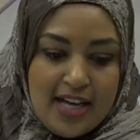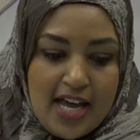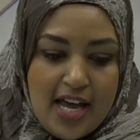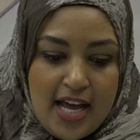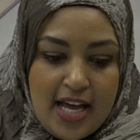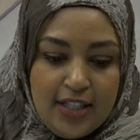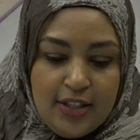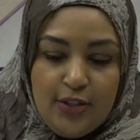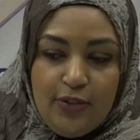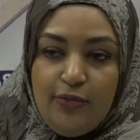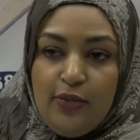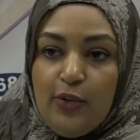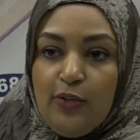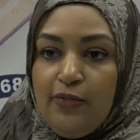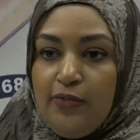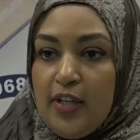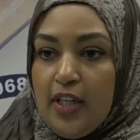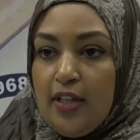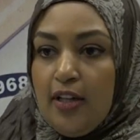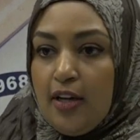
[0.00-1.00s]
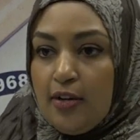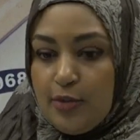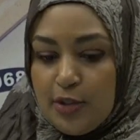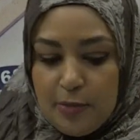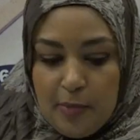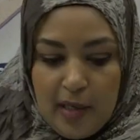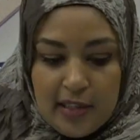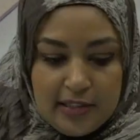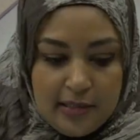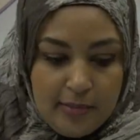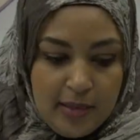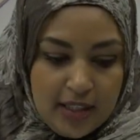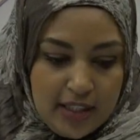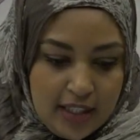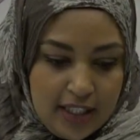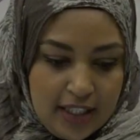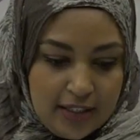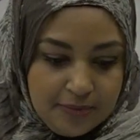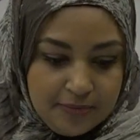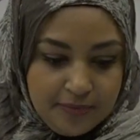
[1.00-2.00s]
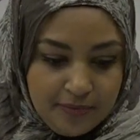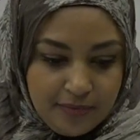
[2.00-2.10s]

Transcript: and to fulfill a responsibility.